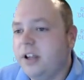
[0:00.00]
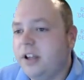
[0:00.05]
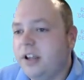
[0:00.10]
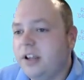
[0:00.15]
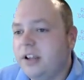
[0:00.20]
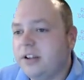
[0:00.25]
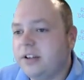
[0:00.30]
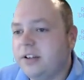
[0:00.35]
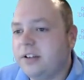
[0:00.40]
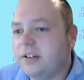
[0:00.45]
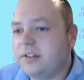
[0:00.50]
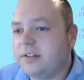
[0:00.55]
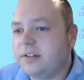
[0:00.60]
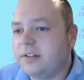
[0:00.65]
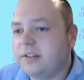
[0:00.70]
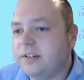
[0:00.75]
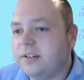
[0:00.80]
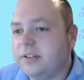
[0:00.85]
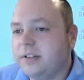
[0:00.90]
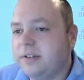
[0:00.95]
because
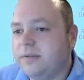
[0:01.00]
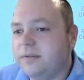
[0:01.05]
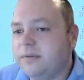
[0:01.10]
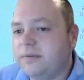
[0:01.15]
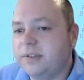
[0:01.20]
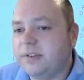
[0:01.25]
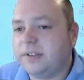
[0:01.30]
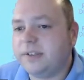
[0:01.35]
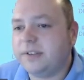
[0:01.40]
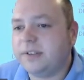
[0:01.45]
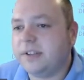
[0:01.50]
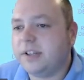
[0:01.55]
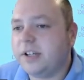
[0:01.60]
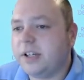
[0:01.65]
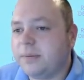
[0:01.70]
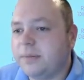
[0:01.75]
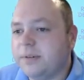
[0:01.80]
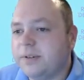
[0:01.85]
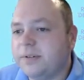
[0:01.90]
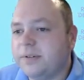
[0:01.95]
even with these
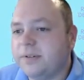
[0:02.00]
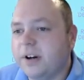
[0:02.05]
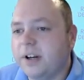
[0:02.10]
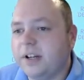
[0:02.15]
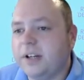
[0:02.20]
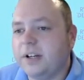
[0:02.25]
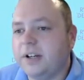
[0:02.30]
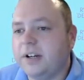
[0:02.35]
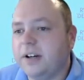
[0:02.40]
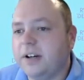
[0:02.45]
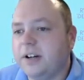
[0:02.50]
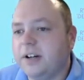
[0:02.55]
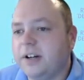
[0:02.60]
labels right here,